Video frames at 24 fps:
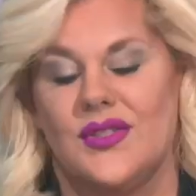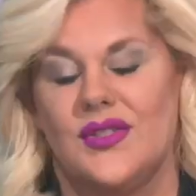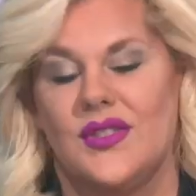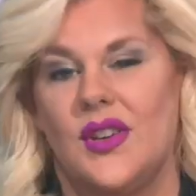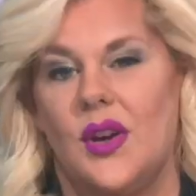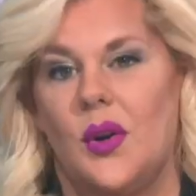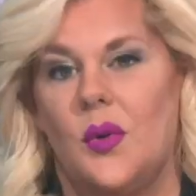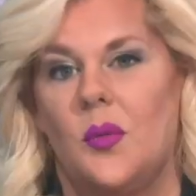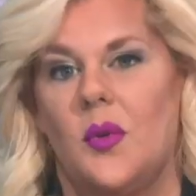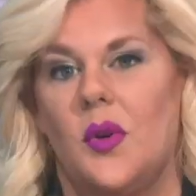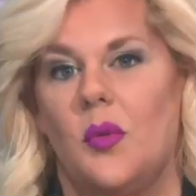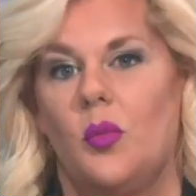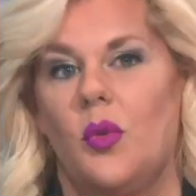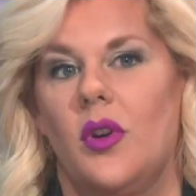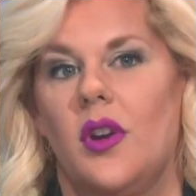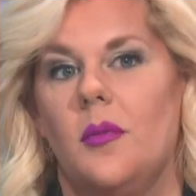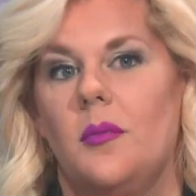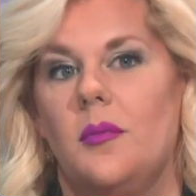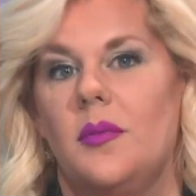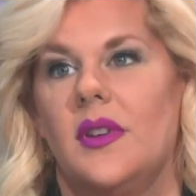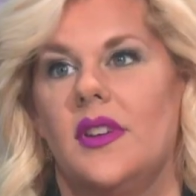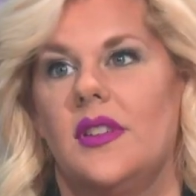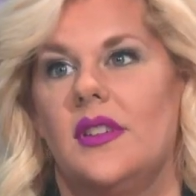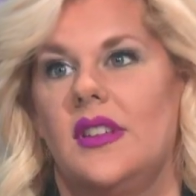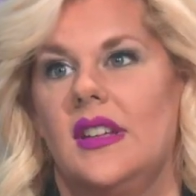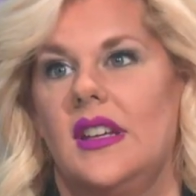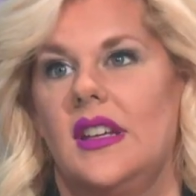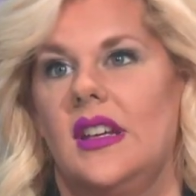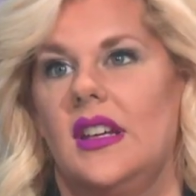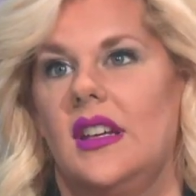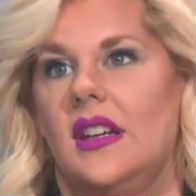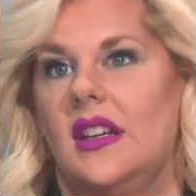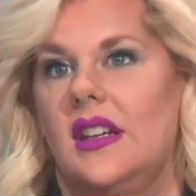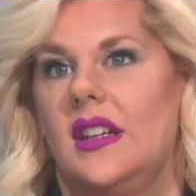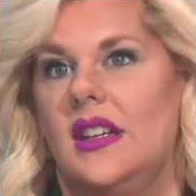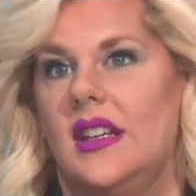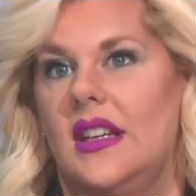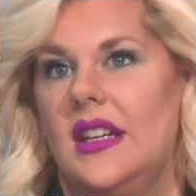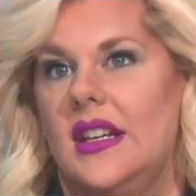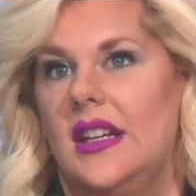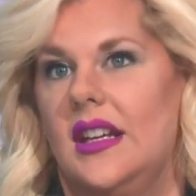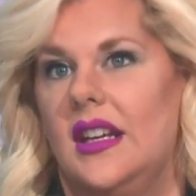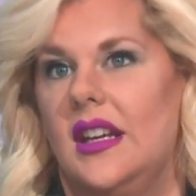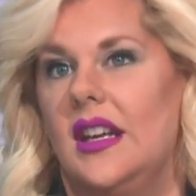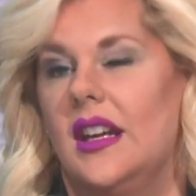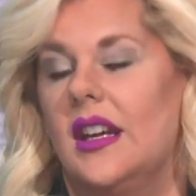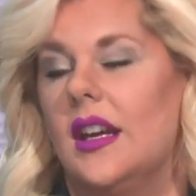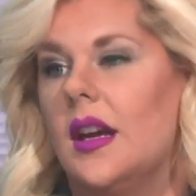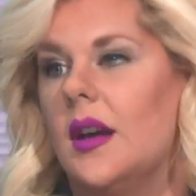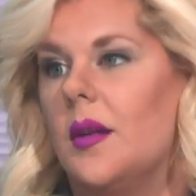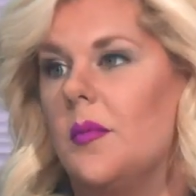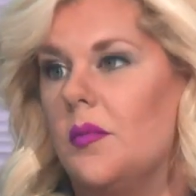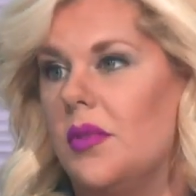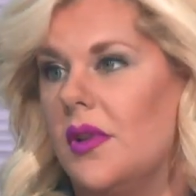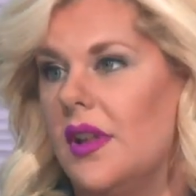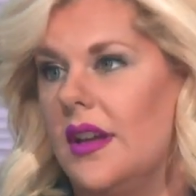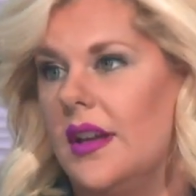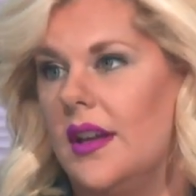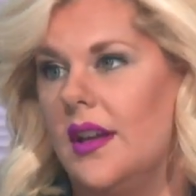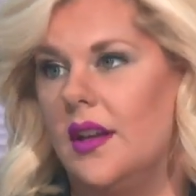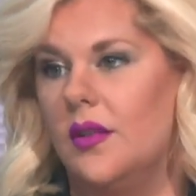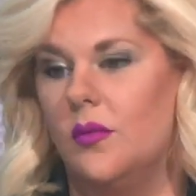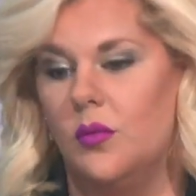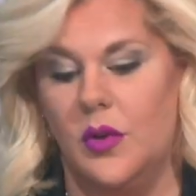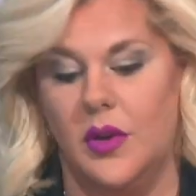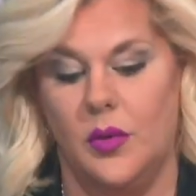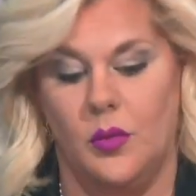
So when we're building any income plan,